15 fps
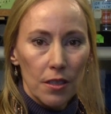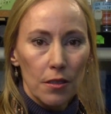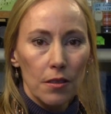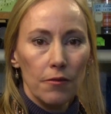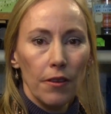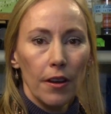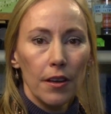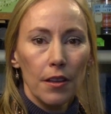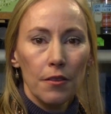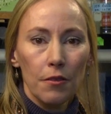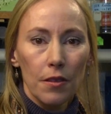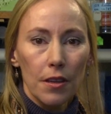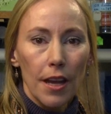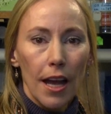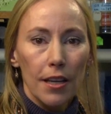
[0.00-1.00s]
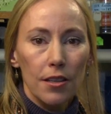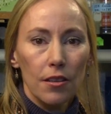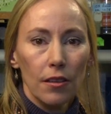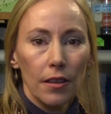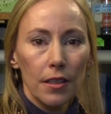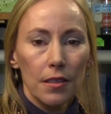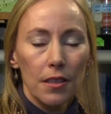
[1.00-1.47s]
is funded through the
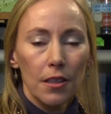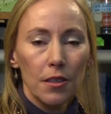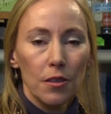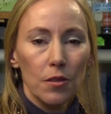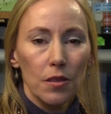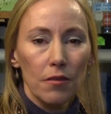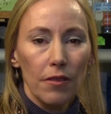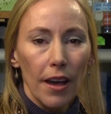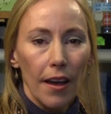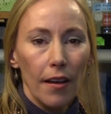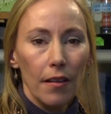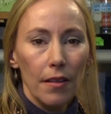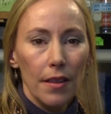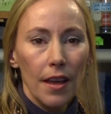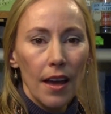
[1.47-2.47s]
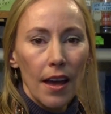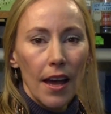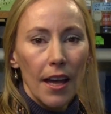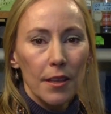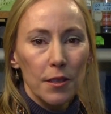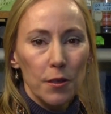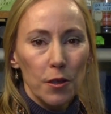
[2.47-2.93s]
National Institutes of Health,
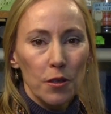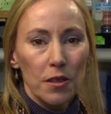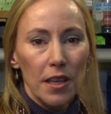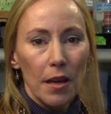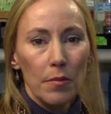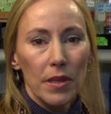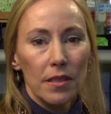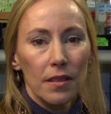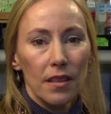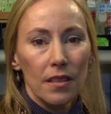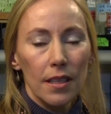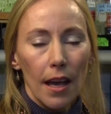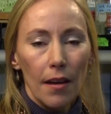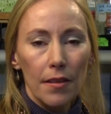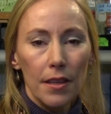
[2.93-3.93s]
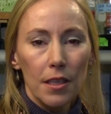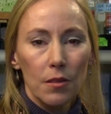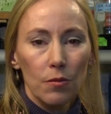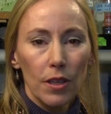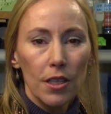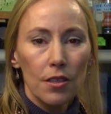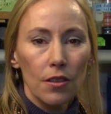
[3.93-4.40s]
and CIRSEB is the
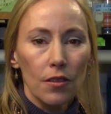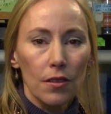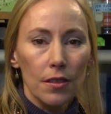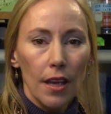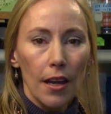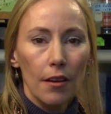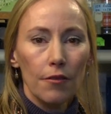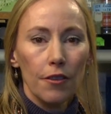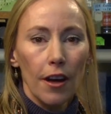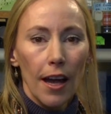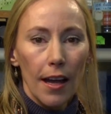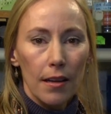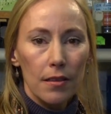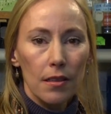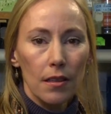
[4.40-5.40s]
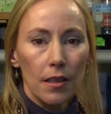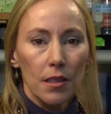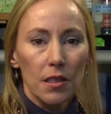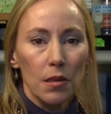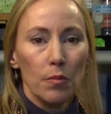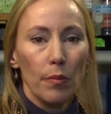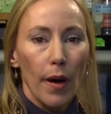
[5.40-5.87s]
Southeast Regional Center for
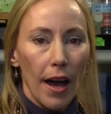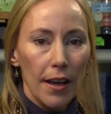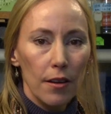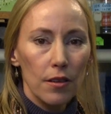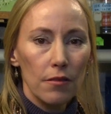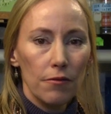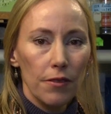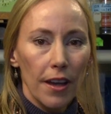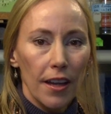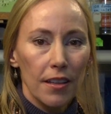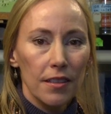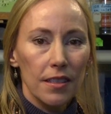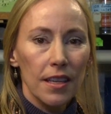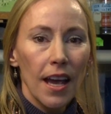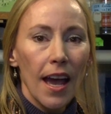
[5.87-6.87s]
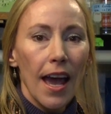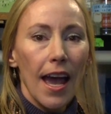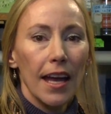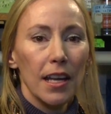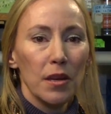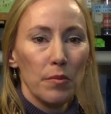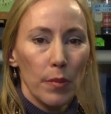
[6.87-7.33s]
Excellence in Biodefense
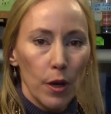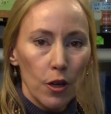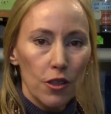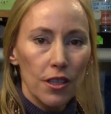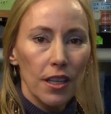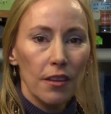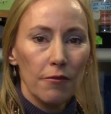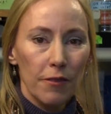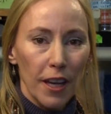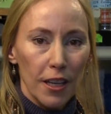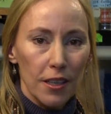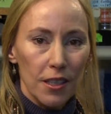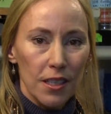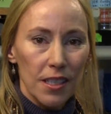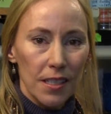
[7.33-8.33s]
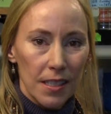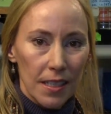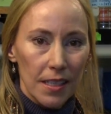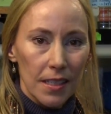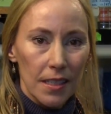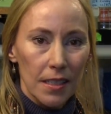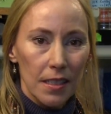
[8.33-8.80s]
and Emerging Infectious
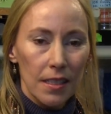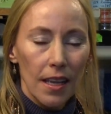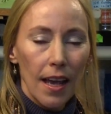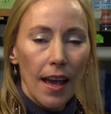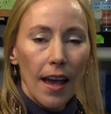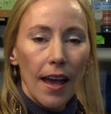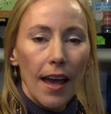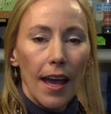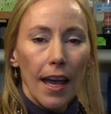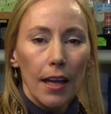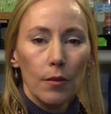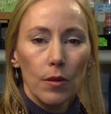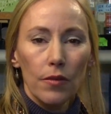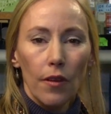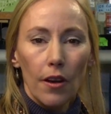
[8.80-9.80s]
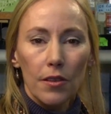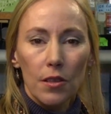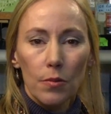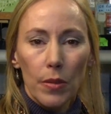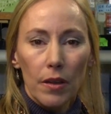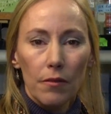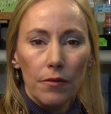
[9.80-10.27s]
Diseases. And we've
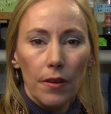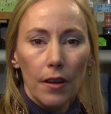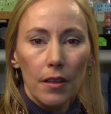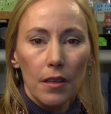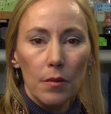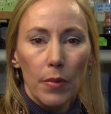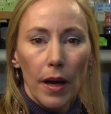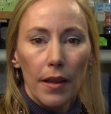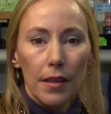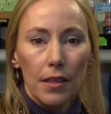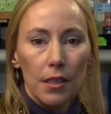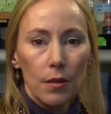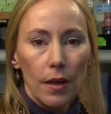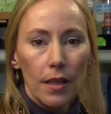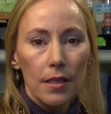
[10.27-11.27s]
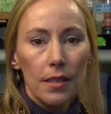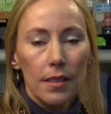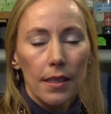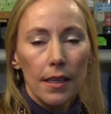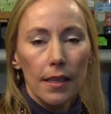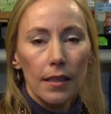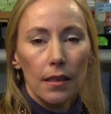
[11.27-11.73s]
also been funded by the U N
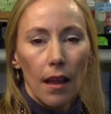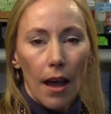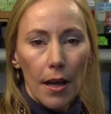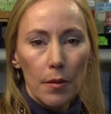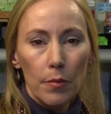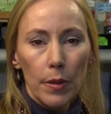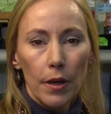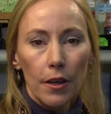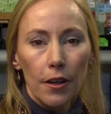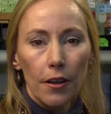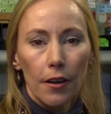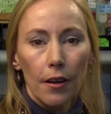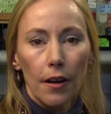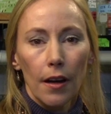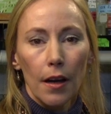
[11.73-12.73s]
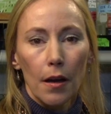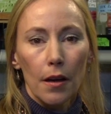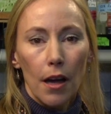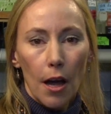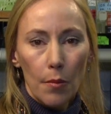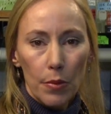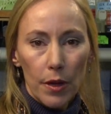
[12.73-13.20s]
C Lineberger uh,
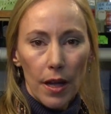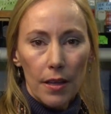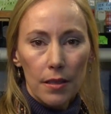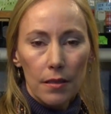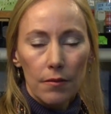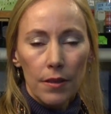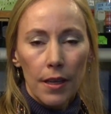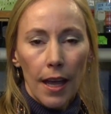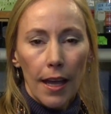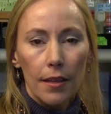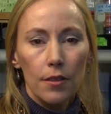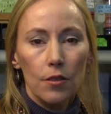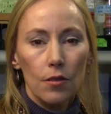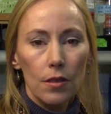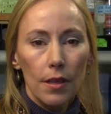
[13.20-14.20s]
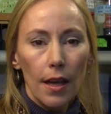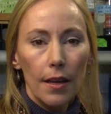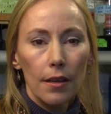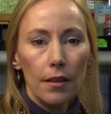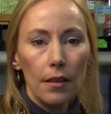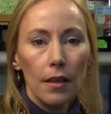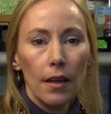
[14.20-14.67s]
Comprehensive Cancer
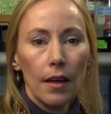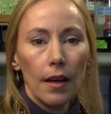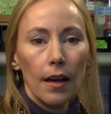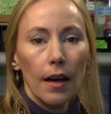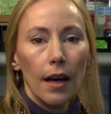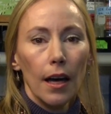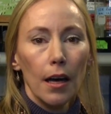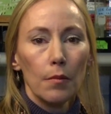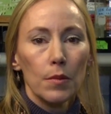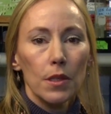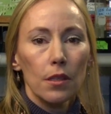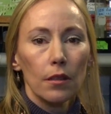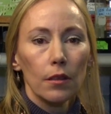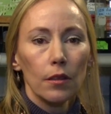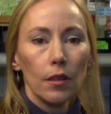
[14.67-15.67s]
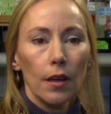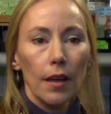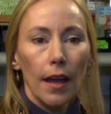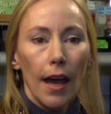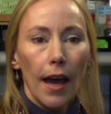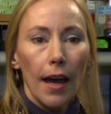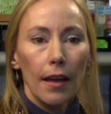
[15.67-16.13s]
Center um, to
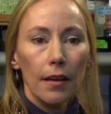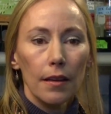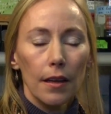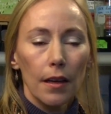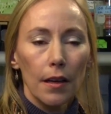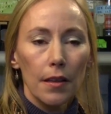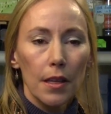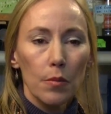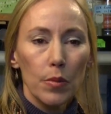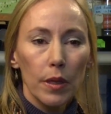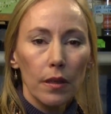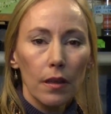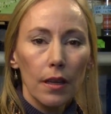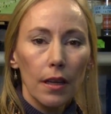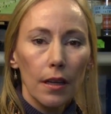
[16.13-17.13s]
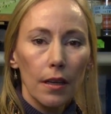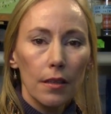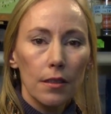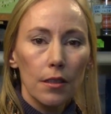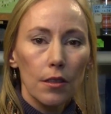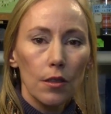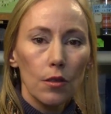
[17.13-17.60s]
look at uh, the ability
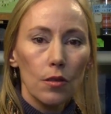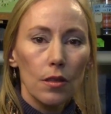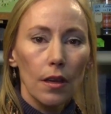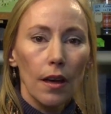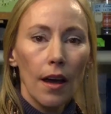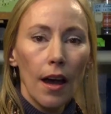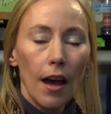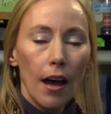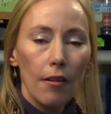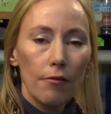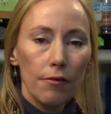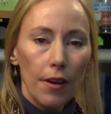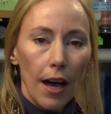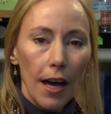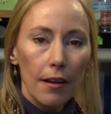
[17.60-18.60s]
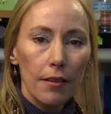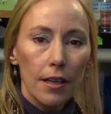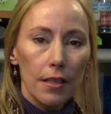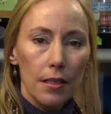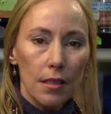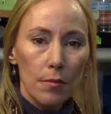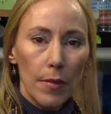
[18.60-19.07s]
to use a, a
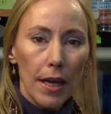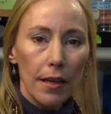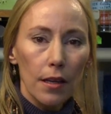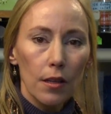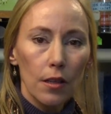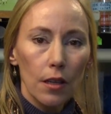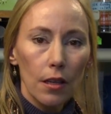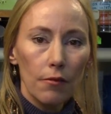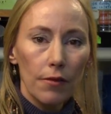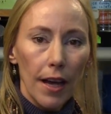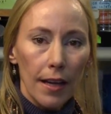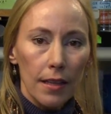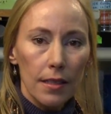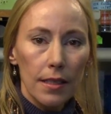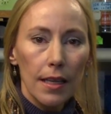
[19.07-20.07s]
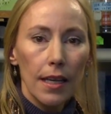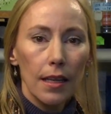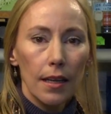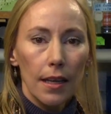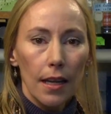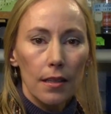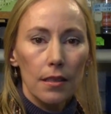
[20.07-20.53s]
virus to make a good vaccine
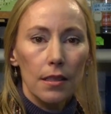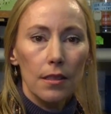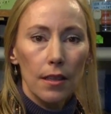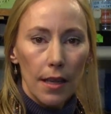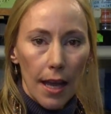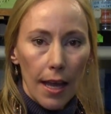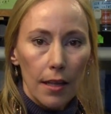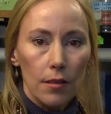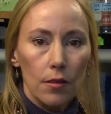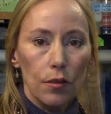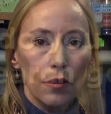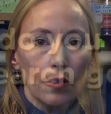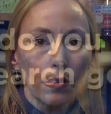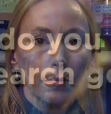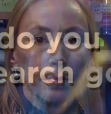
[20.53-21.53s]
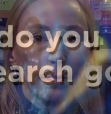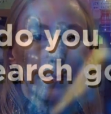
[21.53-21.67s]
against cancers.